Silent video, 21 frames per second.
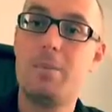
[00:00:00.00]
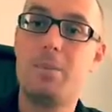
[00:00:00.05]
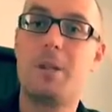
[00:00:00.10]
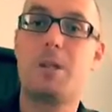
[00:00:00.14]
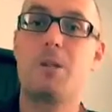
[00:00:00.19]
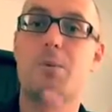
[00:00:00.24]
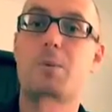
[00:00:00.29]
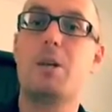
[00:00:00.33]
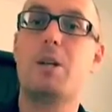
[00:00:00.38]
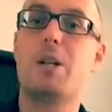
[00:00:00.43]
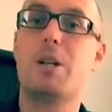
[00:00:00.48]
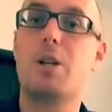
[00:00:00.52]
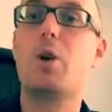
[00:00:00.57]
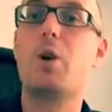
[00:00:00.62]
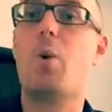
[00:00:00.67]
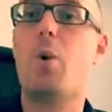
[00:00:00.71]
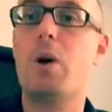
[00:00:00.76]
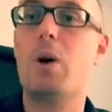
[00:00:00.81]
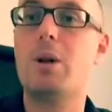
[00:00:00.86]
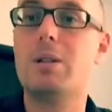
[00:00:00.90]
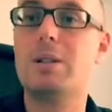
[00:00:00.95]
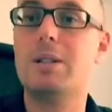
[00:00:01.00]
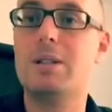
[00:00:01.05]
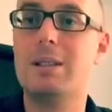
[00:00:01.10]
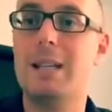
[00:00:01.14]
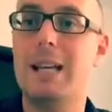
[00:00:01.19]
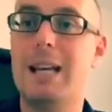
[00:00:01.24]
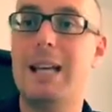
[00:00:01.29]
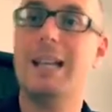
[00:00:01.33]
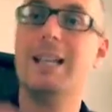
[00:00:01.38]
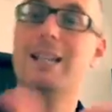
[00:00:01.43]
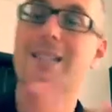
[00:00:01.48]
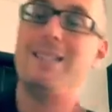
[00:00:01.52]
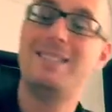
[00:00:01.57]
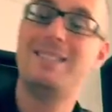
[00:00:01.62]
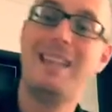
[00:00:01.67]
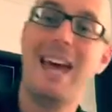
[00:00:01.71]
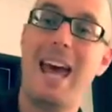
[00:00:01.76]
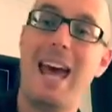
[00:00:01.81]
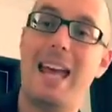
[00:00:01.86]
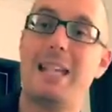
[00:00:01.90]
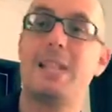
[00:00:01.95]
because we're going to go on to say,
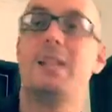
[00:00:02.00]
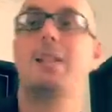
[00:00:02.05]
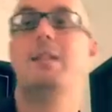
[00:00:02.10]
said